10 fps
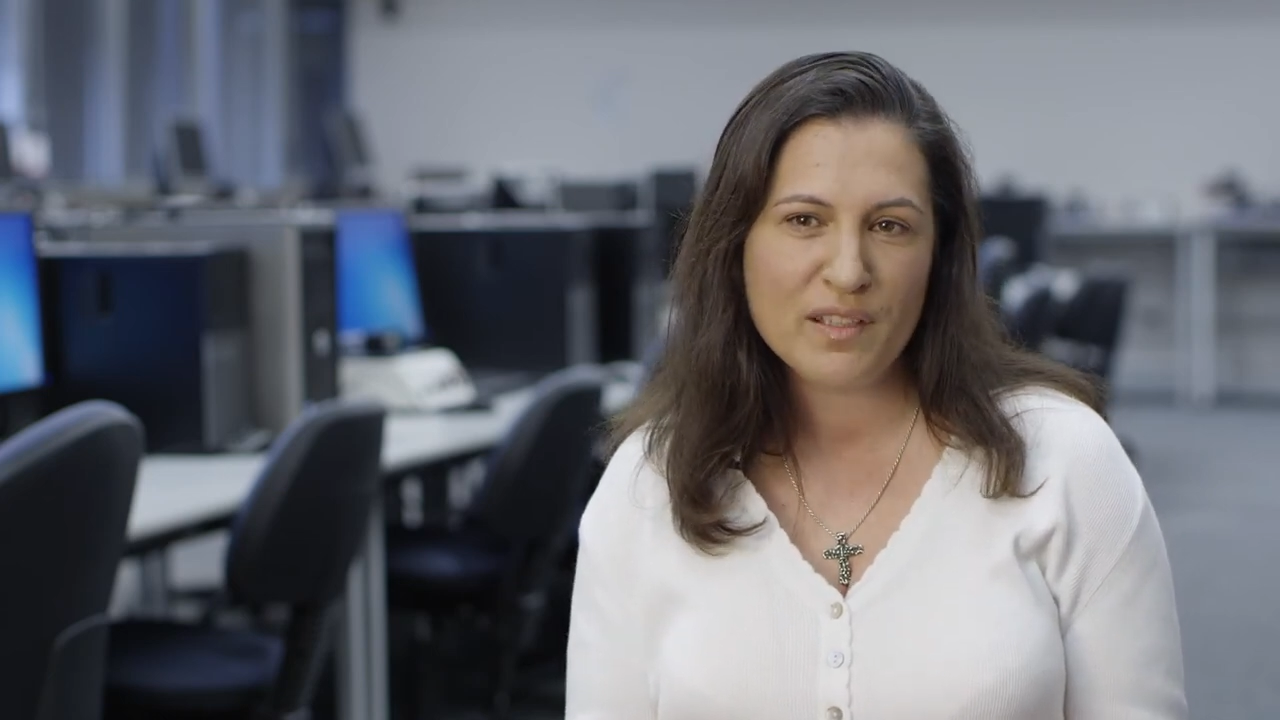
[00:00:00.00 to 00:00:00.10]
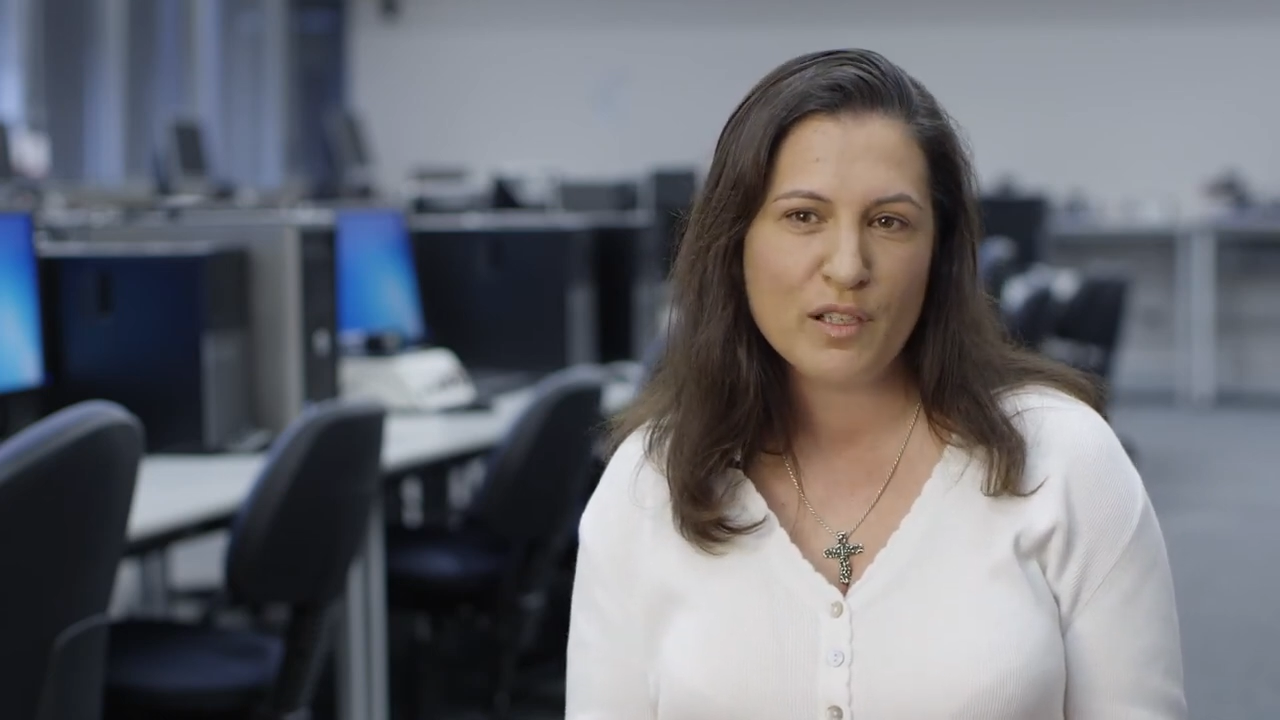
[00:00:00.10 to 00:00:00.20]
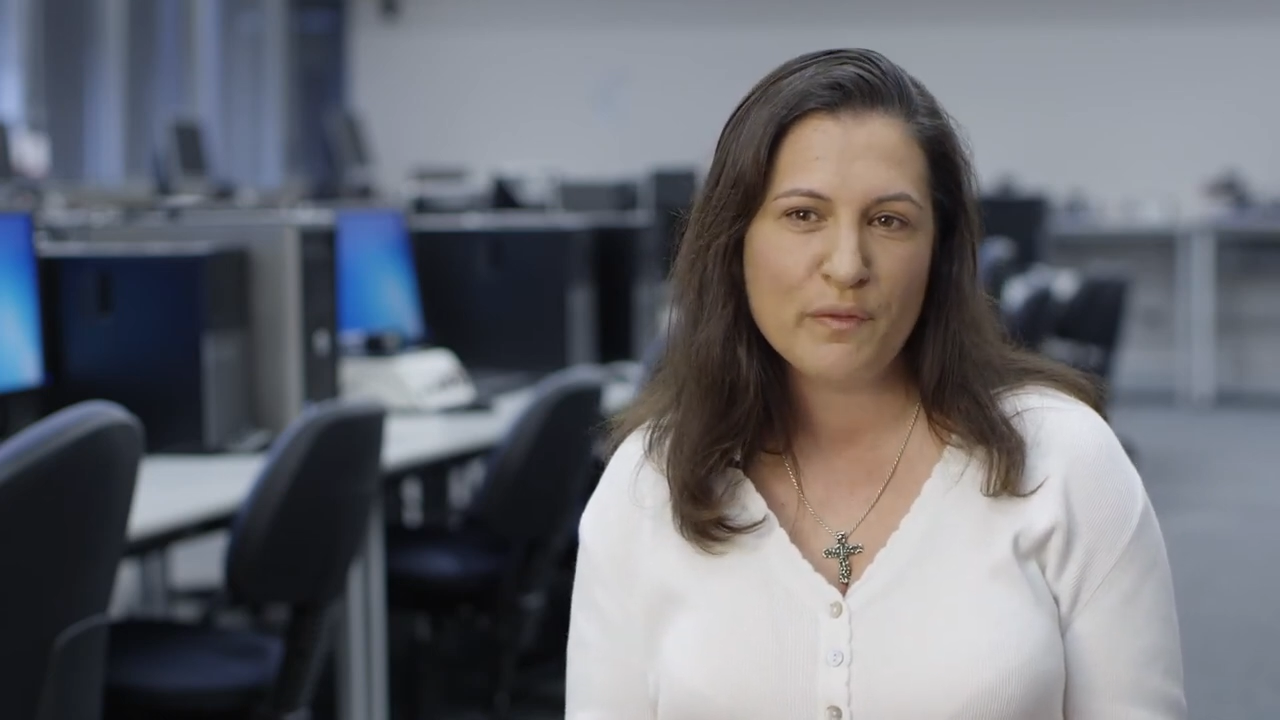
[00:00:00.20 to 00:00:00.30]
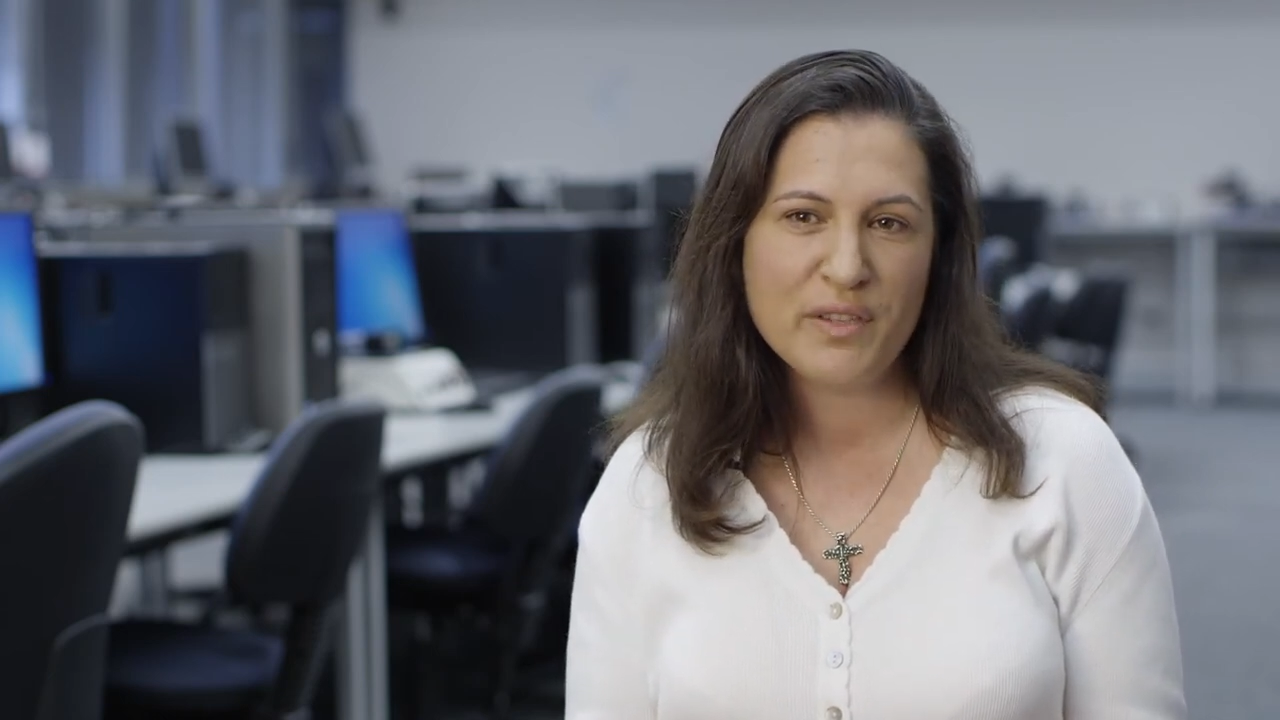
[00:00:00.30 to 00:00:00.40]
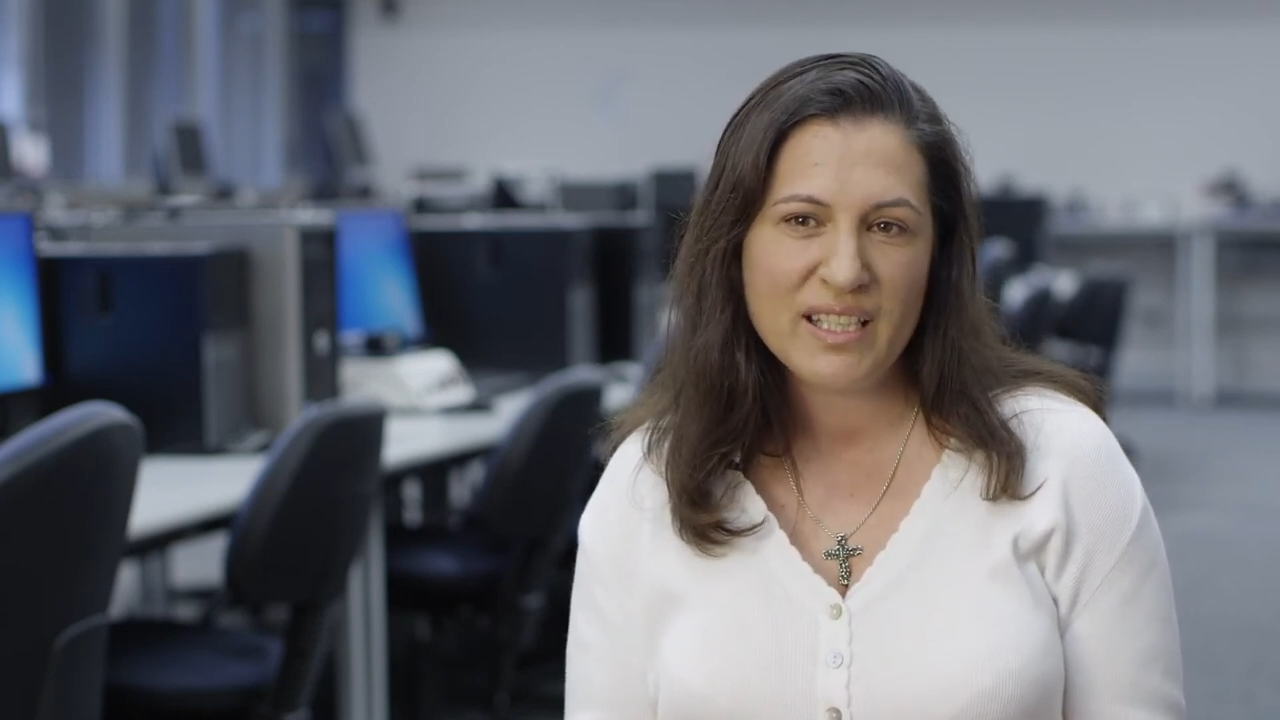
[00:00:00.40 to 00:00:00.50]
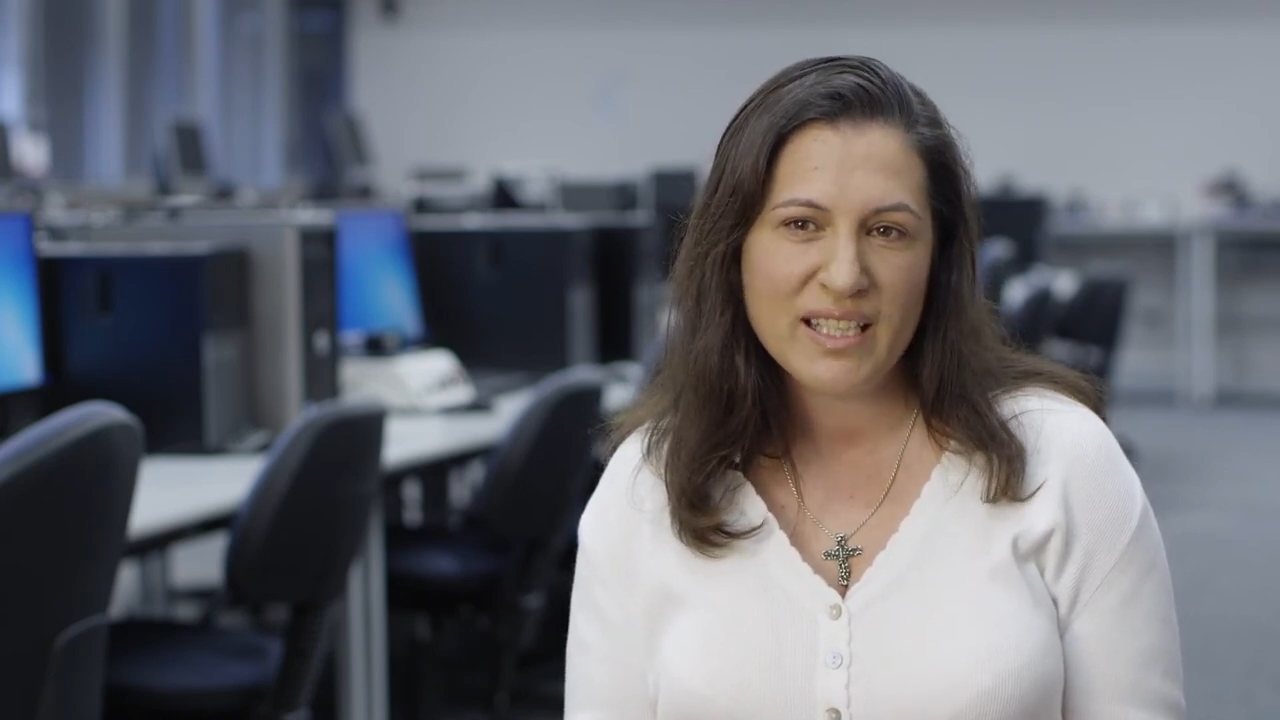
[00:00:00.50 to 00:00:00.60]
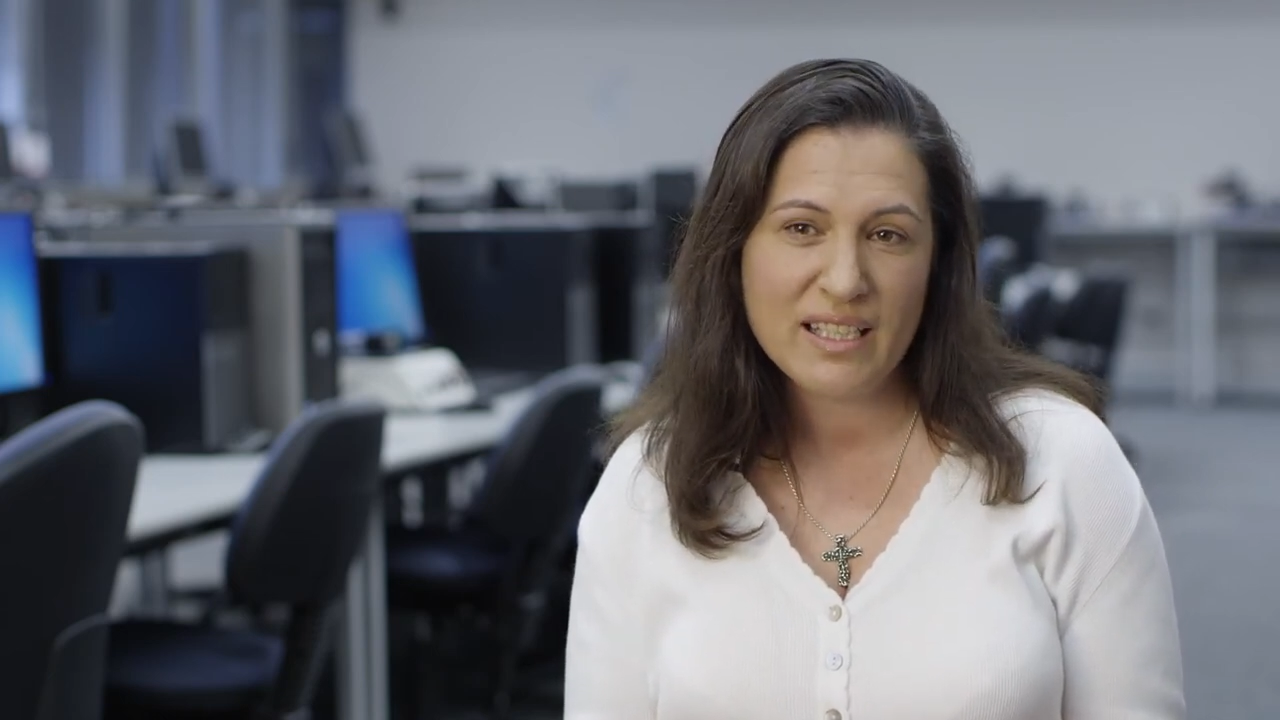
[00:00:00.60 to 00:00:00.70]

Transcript: of their,